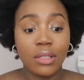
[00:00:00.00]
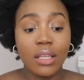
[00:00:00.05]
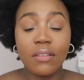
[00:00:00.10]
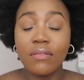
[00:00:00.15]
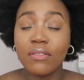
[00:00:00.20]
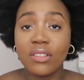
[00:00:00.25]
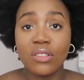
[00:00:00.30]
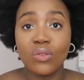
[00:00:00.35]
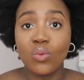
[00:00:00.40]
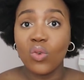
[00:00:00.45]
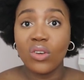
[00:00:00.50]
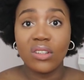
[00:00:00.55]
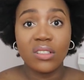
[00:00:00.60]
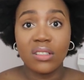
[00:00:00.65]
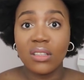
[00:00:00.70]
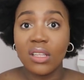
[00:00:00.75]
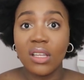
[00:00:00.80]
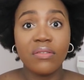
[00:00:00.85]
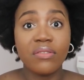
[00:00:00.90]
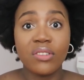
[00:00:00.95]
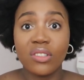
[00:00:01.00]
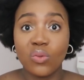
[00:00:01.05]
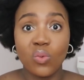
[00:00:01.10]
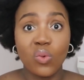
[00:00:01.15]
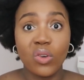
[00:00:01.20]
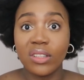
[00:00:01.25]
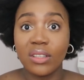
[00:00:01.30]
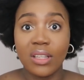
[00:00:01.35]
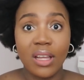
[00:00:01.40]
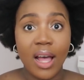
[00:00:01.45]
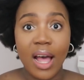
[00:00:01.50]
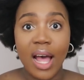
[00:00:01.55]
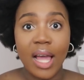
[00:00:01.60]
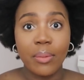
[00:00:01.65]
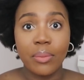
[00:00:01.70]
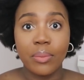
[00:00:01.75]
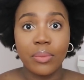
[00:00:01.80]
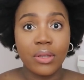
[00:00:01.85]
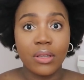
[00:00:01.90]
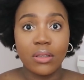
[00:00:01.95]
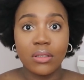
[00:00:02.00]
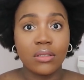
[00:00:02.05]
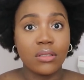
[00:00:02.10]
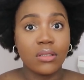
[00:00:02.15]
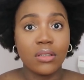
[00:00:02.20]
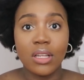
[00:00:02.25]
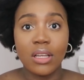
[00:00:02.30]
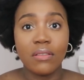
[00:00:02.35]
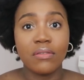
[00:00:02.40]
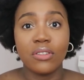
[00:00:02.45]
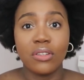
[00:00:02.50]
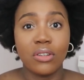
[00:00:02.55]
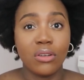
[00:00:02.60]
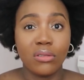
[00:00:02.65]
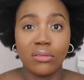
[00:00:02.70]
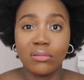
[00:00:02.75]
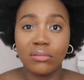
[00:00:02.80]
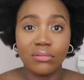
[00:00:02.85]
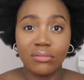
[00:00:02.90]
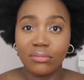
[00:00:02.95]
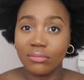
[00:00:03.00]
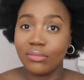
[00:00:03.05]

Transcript: if it's what if it's what the hype because you never know